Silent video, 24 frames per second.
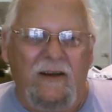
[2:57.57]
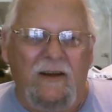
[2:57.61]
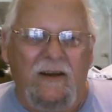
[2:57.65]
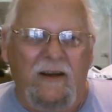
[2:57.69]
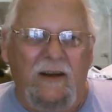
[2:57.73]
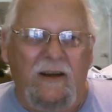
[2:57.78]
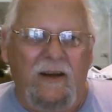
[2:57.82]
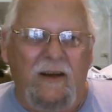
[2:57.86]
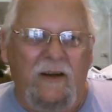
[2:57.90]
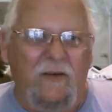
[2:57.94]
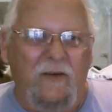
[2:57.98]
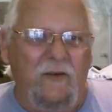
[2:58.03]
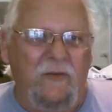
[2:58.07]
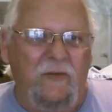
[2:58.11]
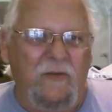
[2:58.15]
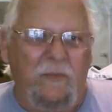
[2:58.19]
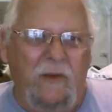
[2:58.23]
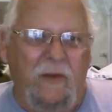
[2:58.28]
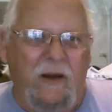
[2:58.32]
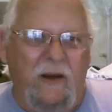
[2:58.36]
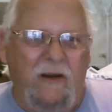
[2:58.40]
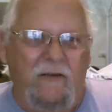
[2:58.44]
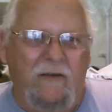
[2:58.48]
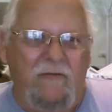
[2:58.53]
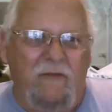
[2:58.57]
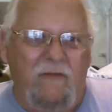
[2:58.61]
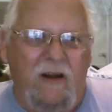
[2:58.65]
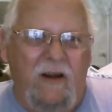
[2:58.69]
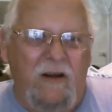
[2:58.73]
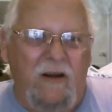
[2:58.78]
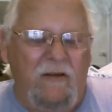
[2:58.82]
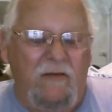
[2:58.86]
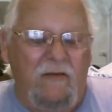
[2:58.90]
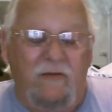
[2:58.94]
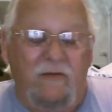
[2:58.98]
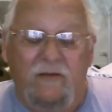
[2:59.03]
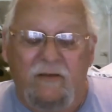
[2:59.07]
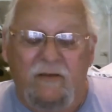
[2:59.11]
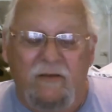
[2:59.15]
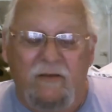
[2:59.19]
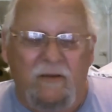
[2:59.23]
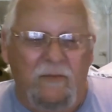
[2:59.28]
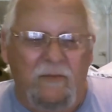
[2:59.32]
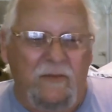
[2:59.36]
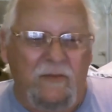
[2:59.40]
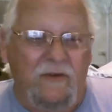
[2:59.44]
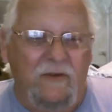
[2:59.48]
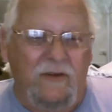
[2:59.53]
And I was back and running. I stood
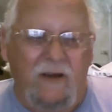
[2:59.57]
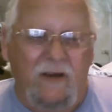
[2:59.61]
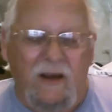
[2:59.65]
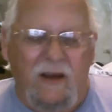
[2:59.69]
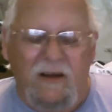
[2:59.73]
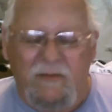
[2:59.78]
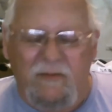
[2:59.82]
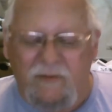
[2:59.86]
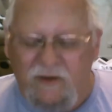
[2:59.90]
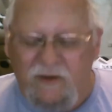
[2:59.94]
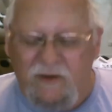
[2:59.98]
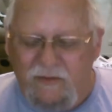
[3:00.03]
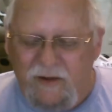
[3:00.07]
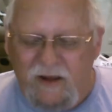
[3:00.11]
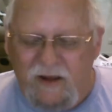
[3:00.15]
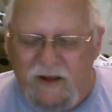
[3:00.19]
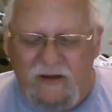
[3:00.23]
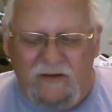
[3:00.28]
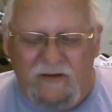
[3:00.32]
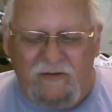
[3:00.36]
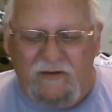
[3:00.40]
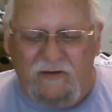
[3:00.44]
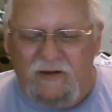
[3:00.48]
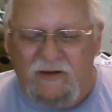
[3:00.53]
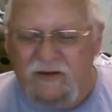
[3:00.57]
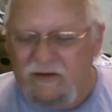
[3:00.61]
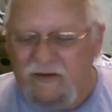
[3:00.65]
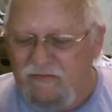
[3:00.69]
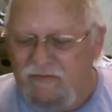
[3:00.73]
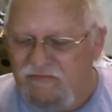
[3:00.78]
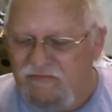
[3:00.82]
up the same email address.